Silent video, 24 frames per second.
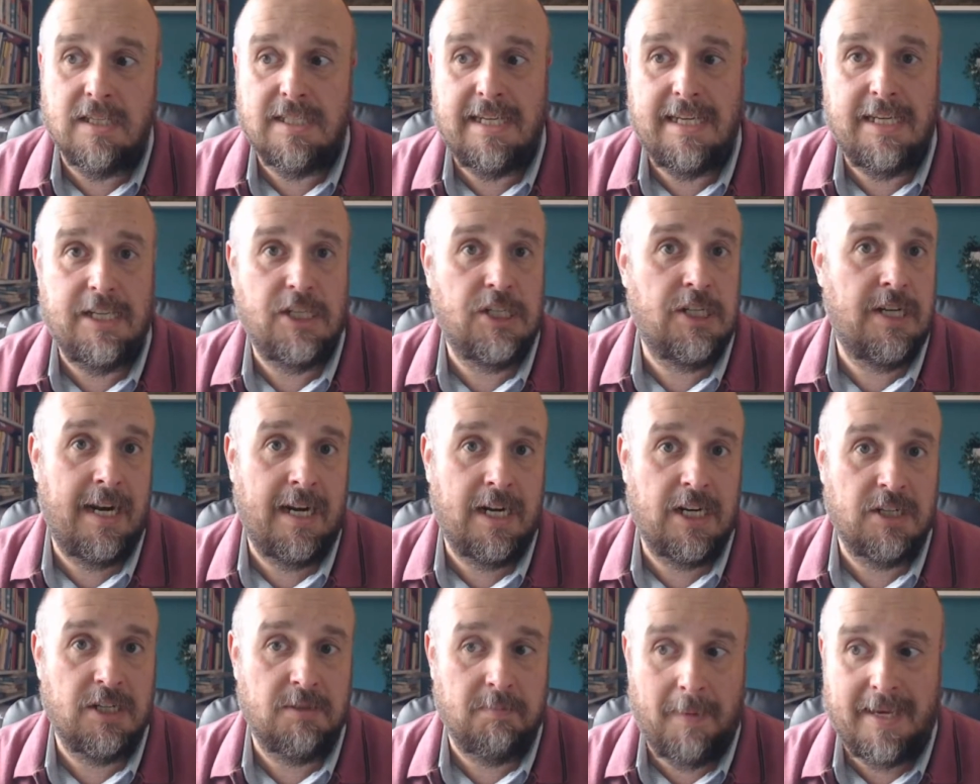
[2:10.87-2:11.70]
teaching
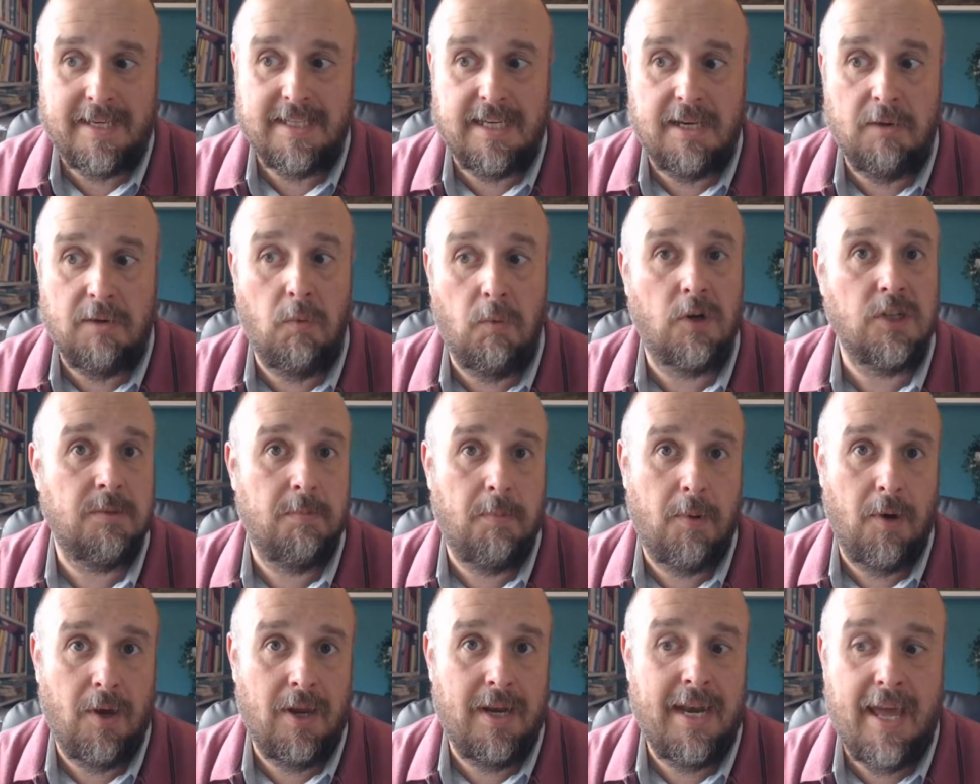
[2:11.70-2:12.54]
English, basically what to
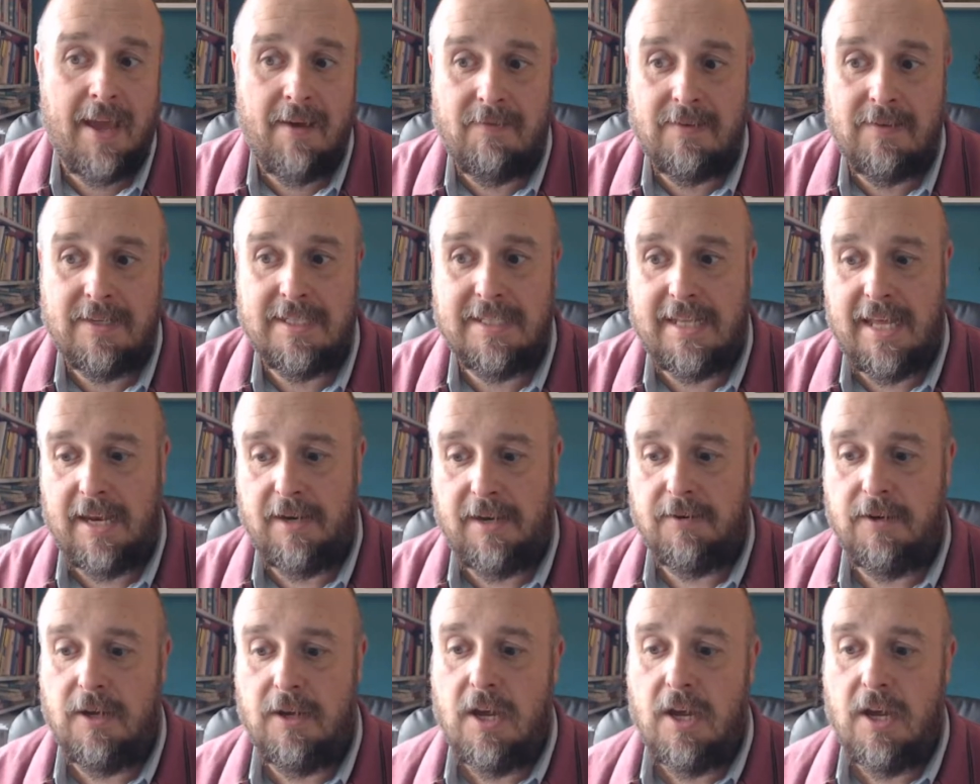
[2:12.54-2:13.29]
put in there instead.